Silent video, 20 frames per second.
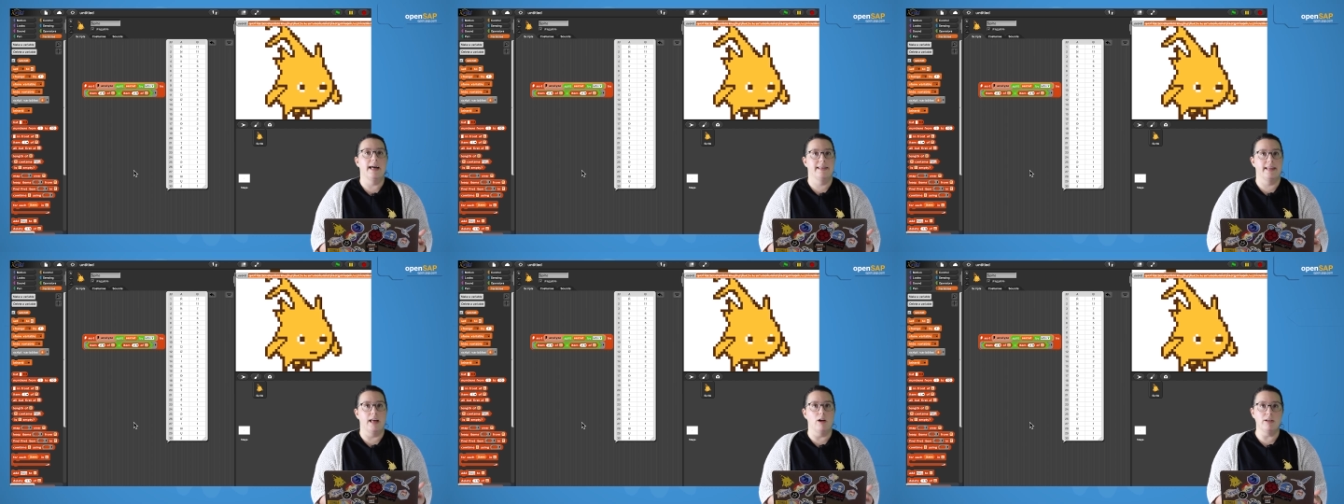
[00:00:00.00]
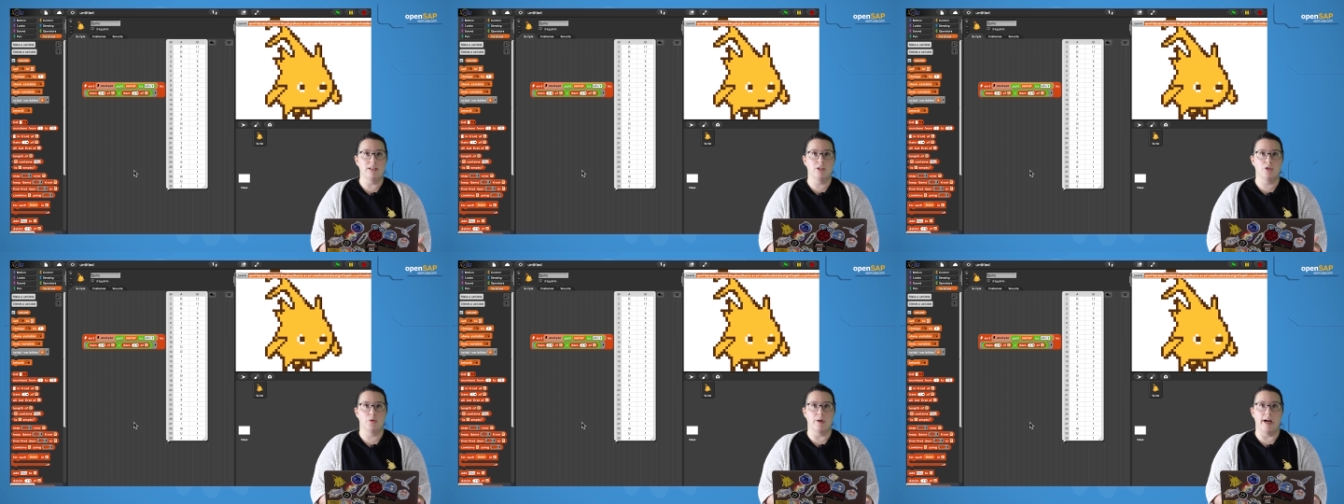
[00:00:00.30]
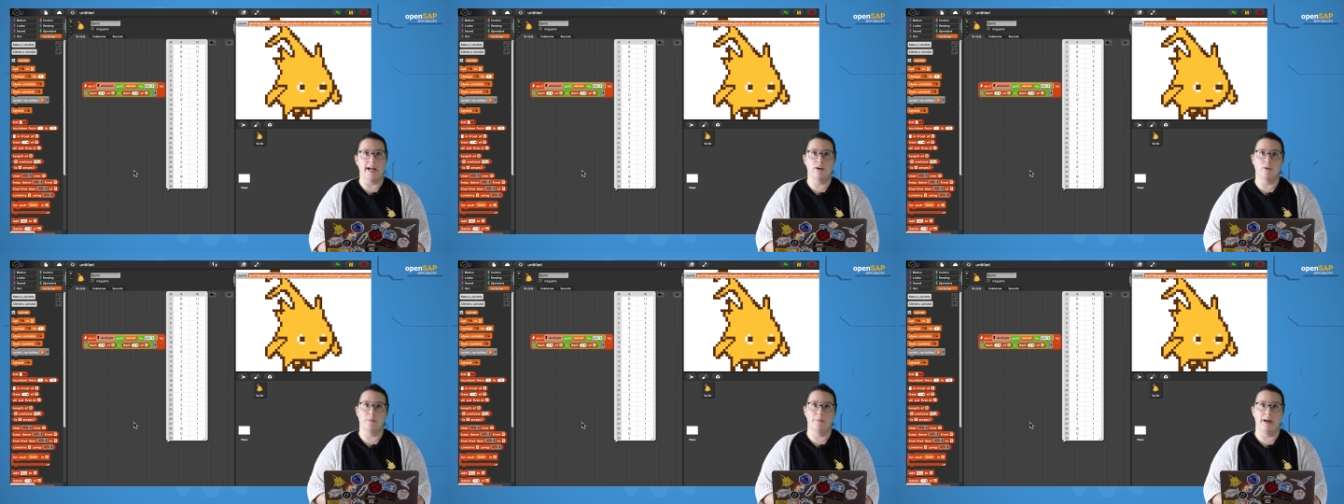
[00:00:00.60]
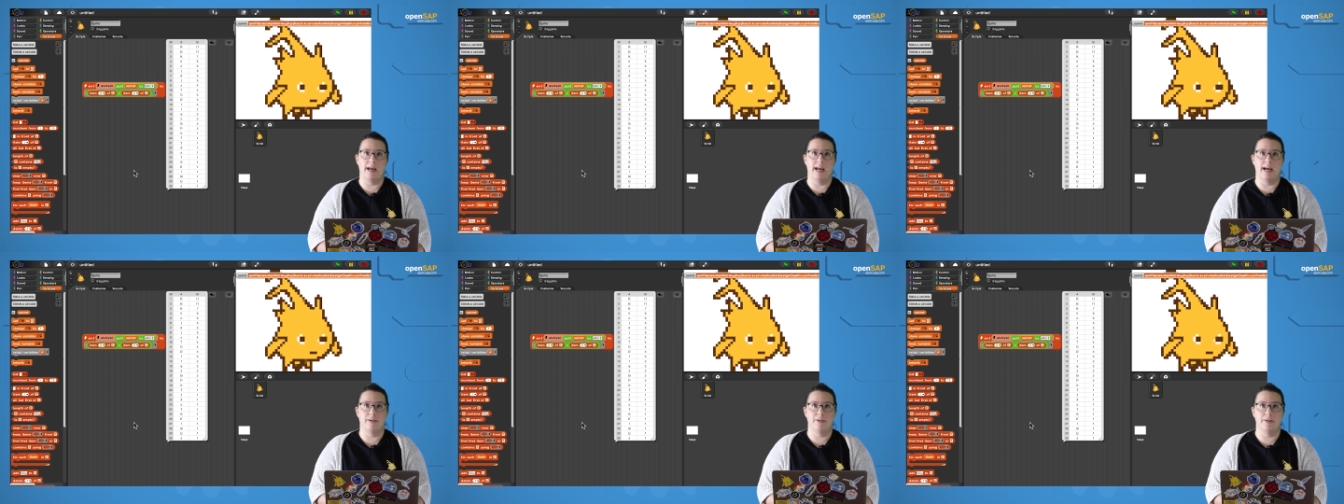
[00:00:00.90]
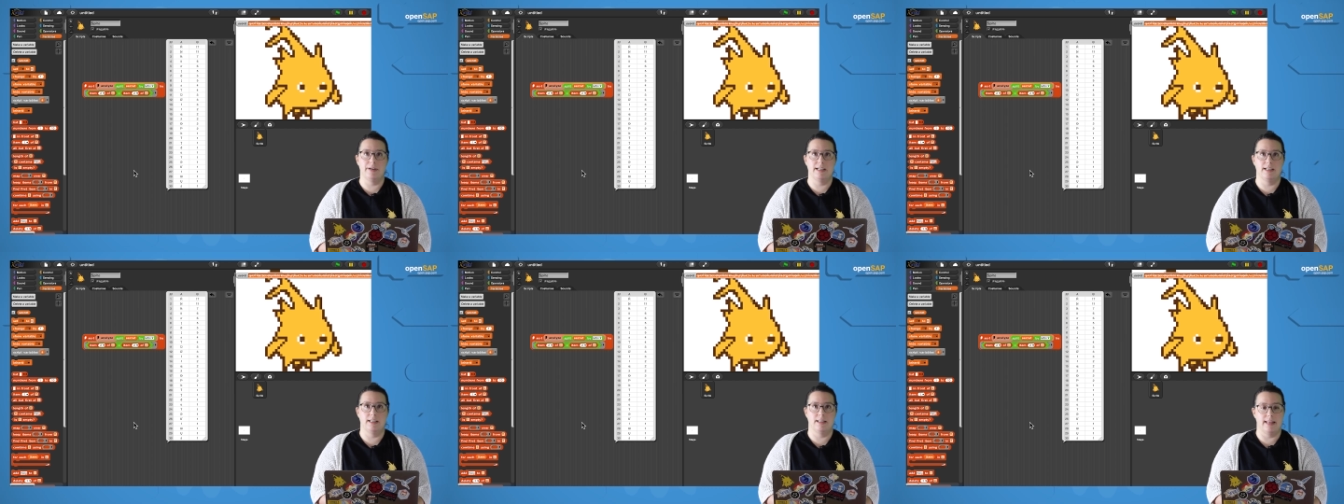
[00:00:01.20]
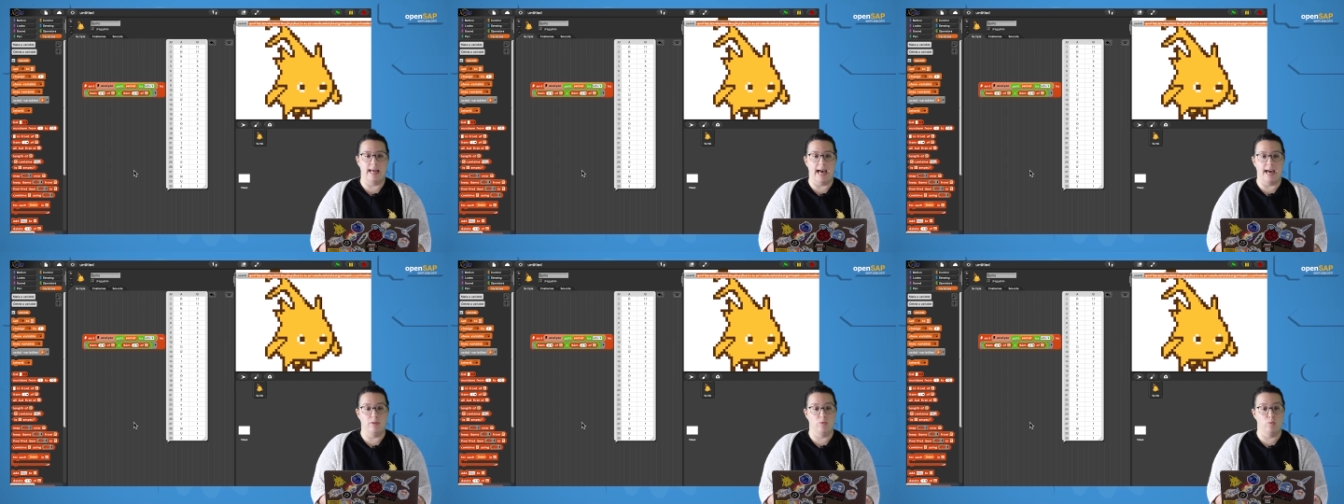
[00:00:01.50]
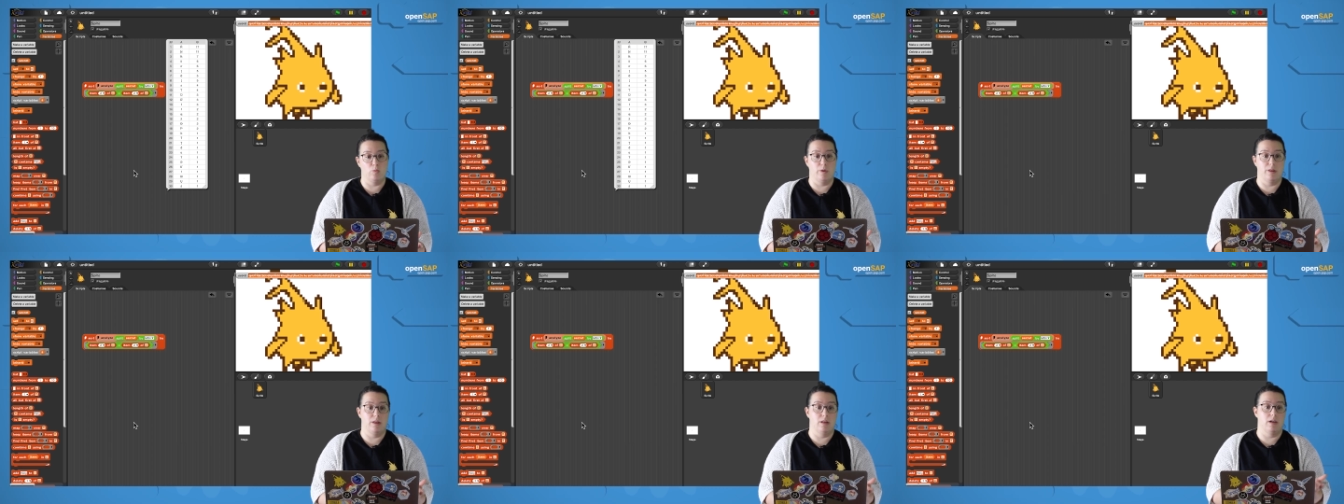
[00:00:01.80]
Now let's try comparing
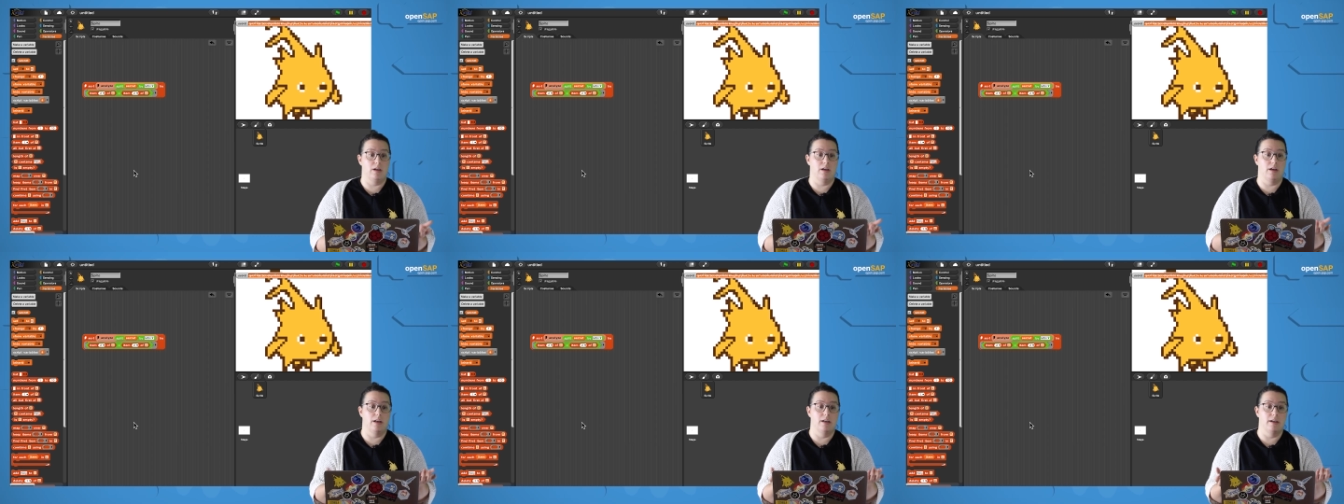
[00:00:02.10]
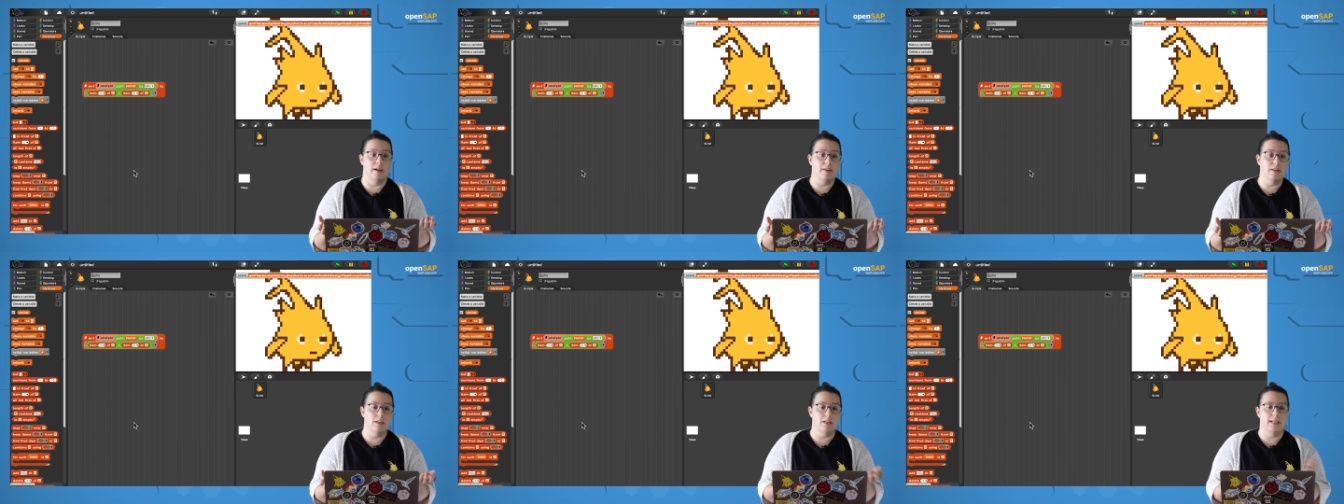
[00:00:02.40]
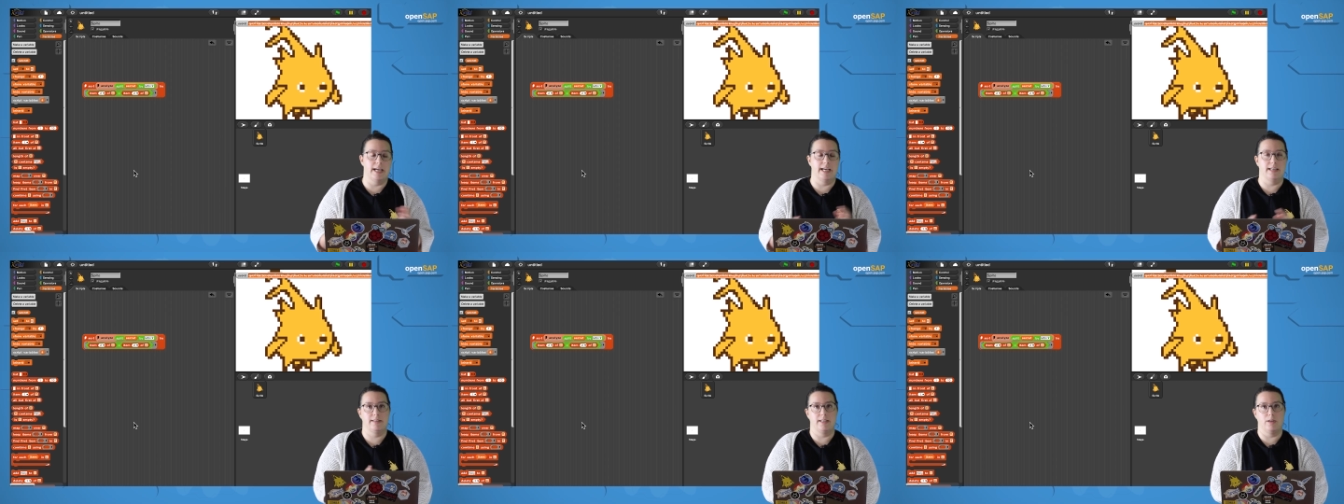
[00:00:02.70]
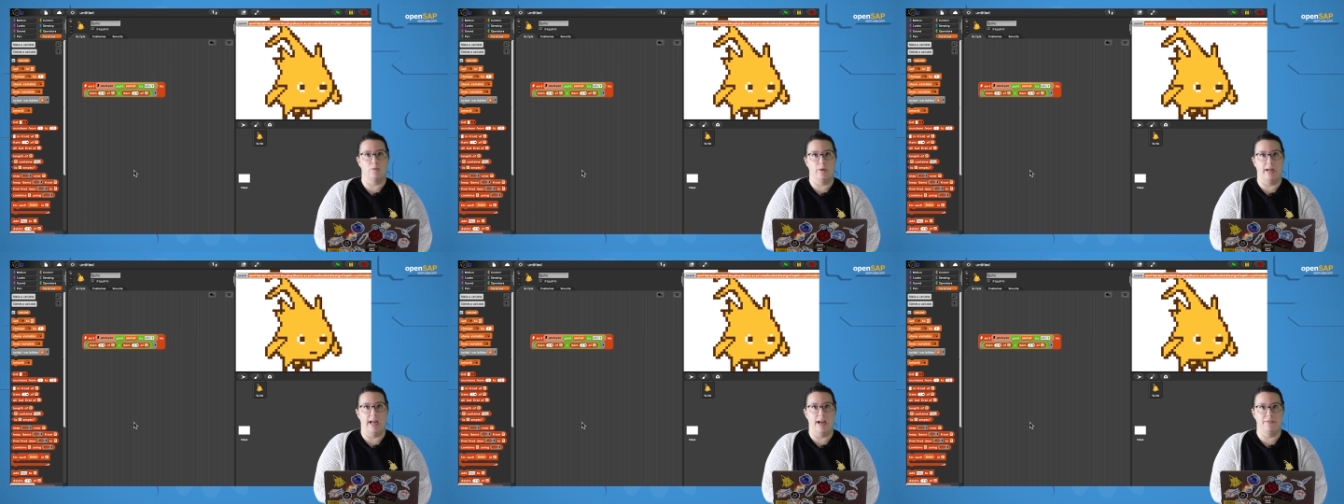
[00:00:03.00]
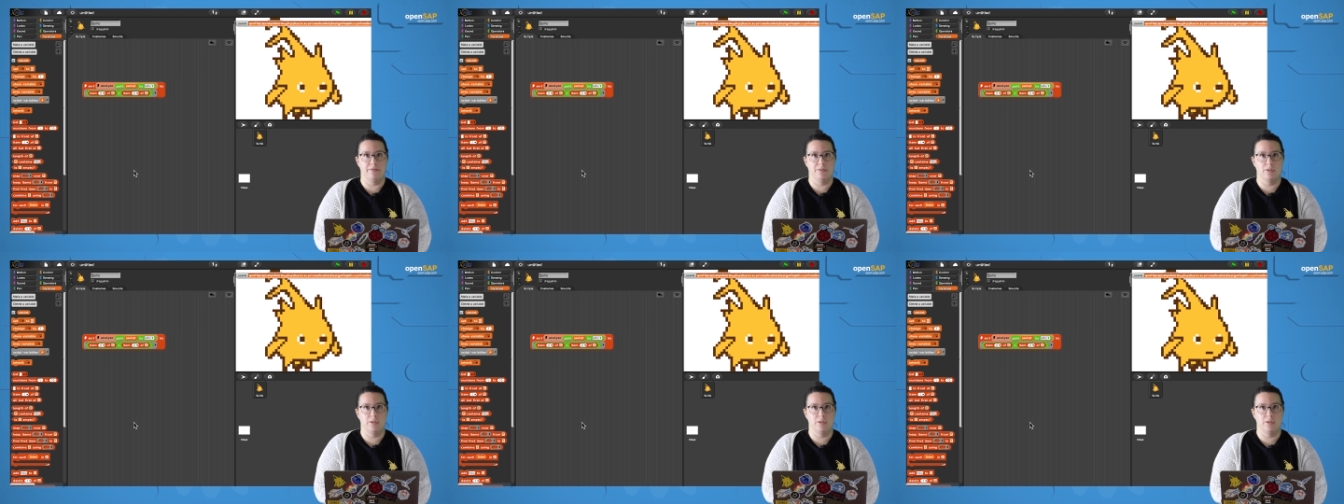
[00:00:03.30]
that with another text that we have.